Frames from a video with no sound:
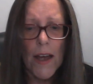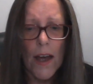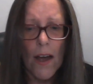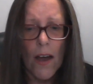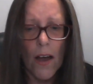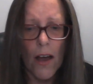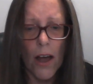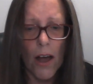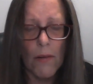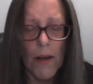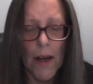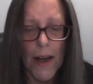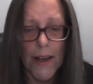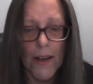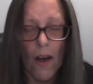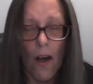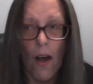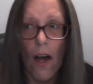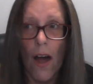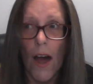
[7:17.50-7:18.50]
Oh my
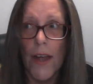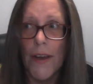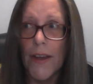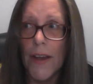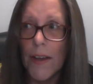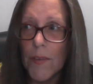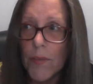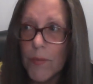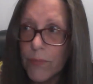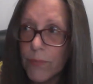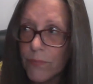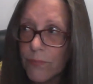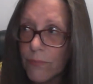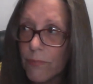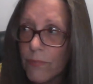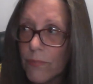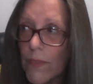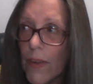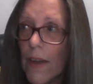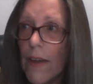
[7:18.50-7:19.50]
God.
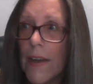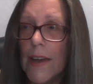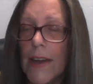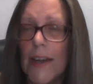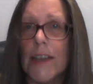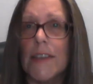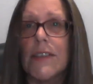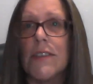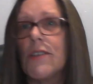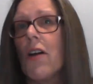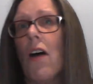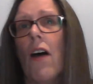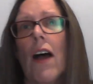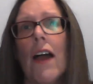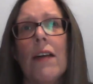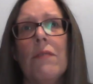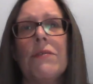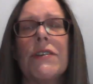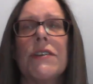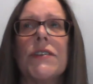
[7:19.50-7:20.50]
It's
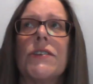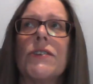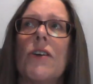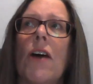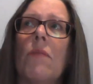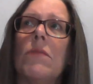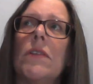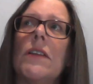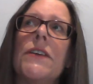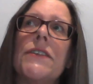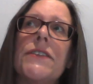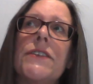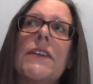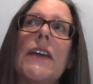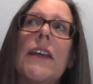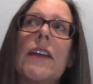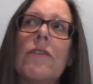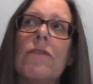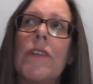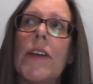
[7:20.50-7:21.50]
time to stop
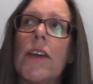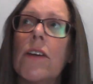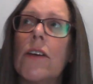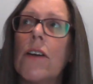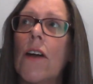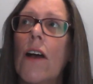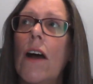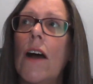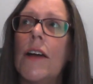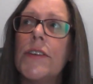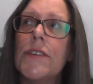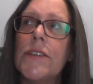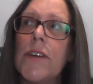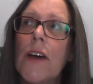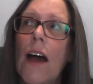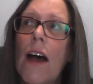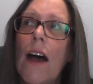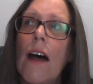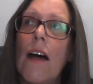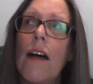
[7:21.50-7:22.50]
listening for you guys
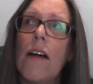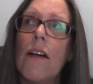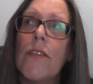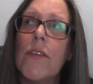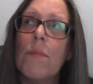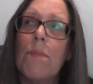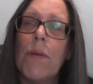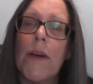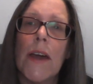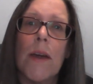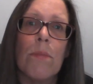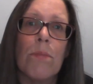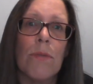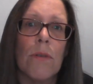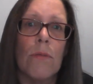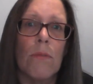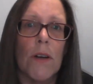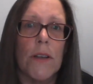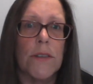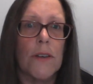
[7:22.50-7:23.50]
to other
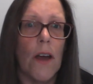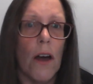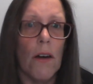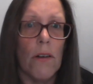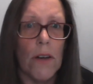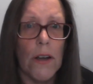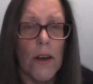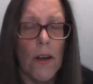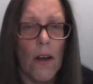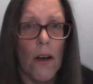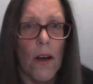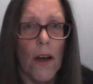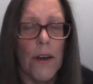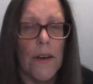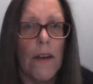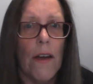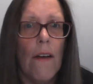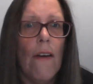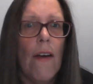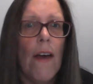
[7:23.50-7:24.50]
people, what's going
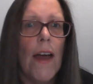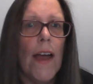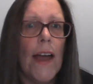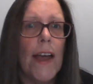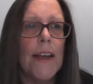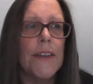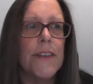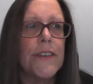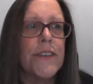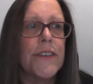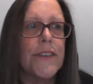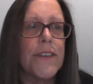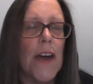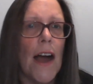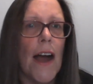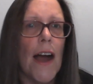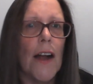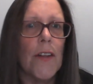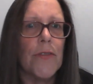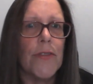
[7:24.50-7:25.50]
on, and
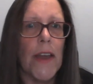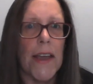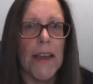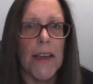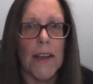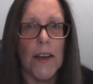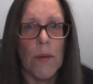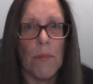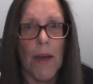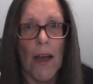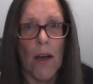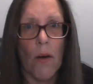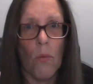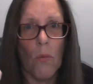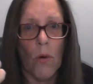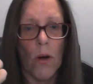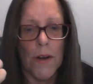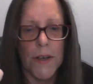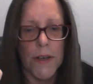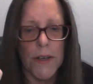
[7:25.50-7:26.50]
start thinking about
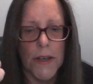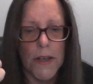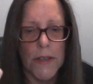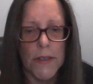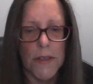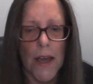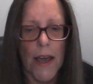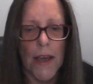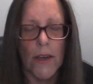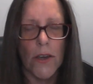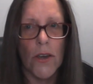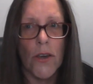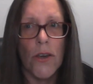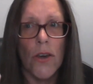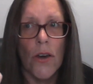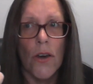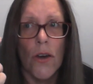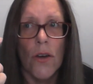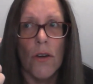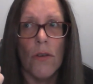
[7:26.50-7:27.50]
what it is that
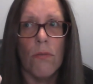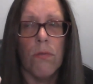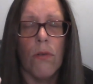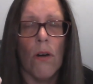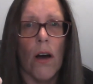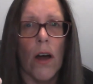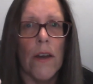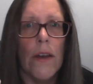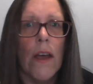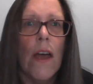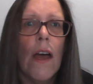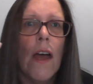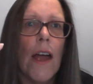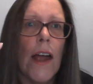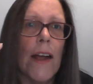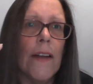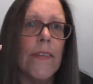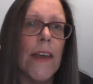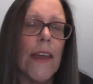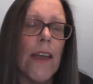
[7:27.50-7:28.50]
you want
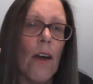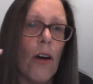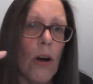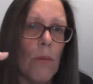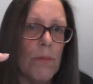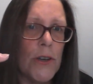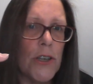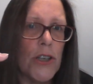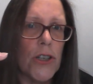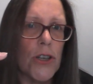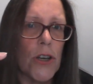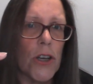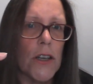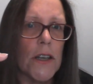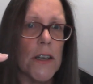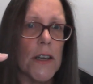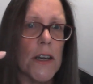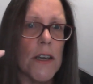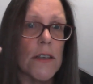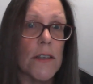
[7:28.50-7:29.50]
and the
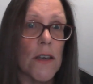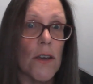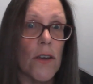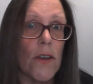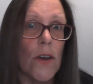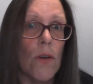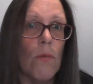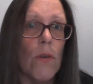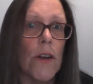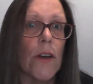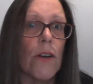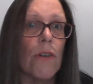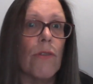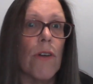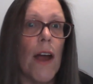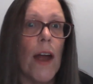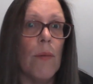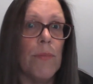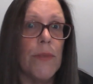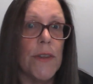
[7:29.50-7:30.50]
opportunities that you want to
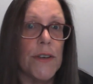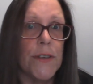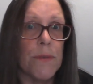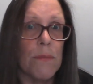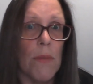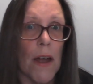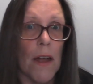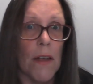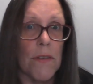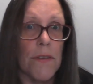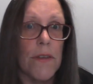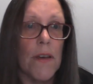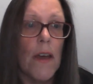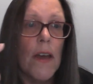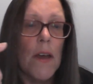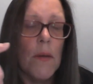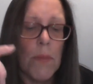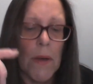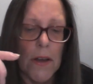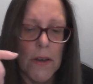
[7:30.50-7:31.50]
grab this month
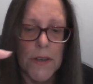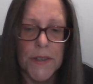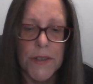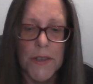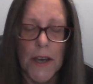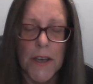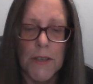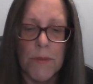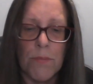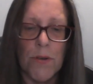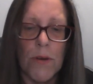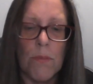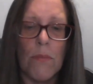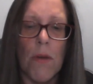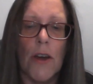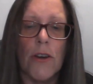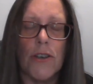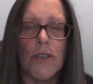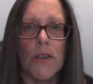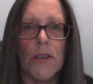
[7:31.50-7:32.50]
because there's
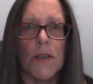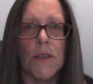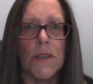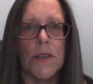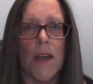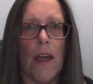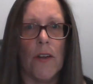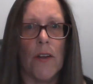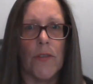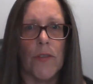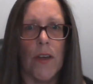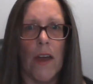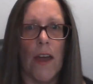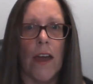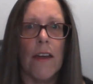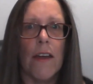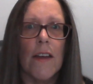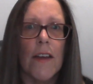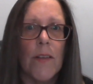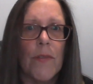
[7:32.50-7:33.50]
promotions out
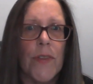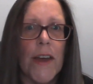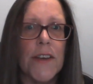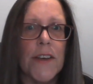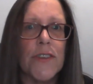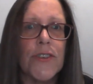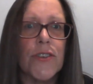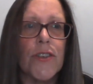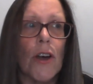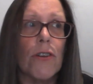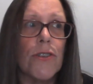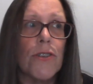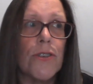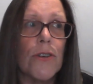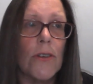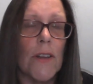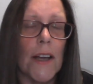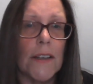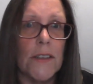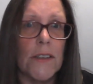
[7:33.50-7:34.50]
there, there's
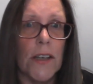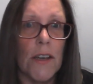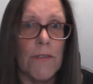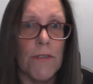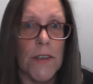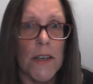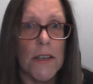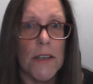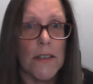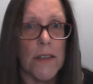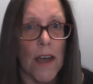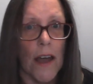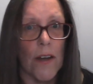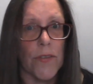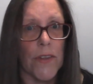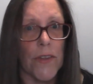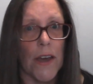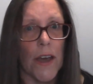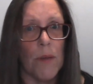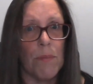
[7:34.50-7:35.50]
social activities
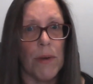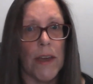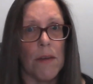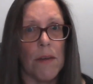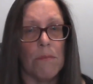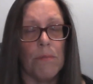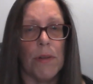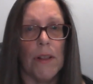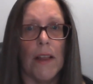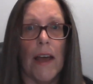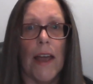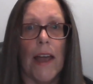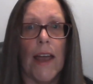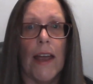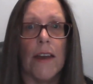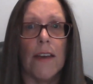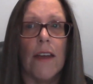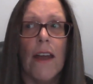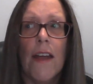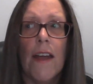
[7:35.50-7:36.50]
out there being
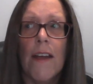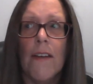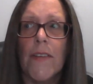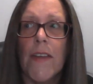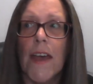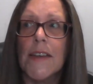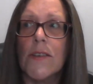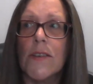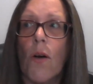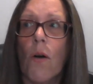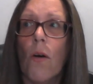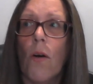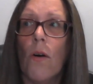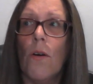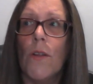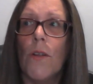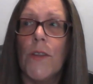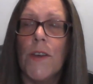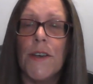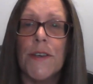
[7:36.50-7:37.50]
planned, there's
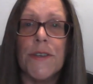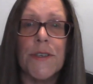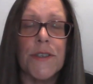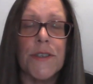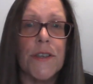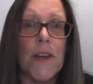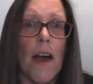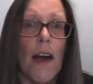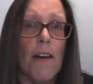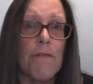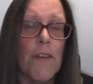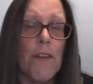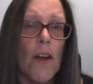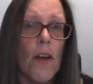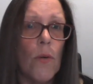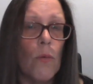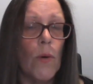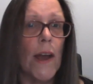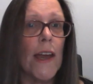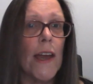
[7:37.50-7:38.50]
all this stuff
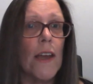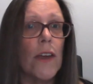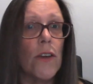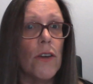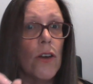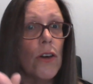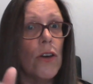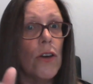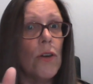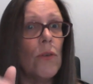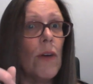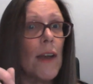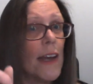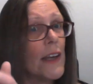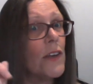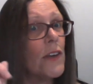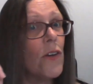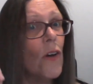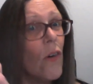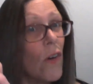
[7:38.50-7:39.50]
where you,
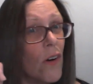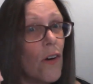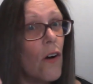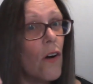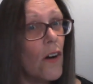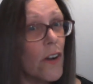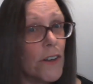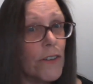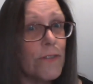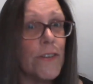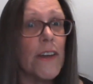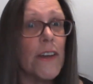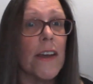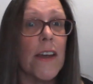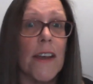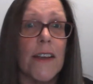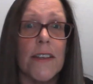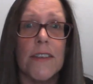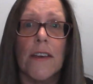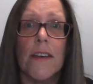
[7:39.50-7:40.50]
in your
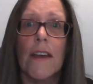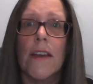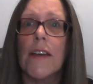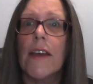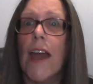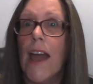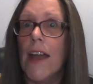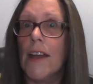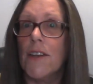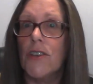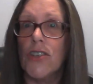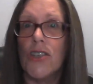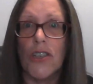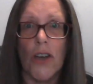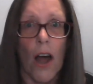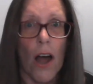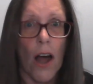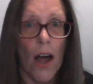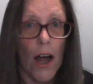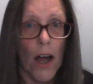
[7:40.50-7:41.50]
confidence, can
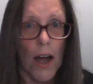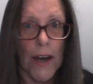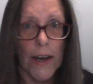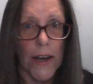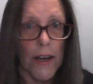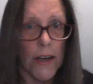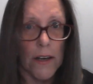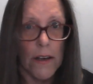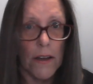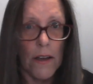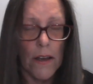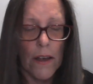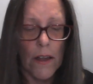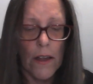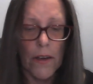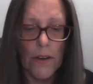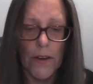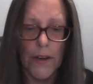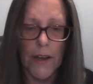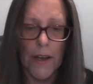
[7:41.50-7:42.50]
shine.
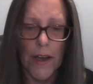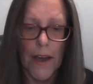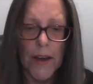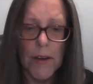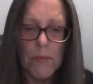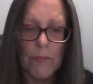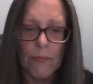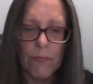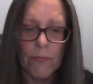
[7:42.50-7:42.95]
Okay?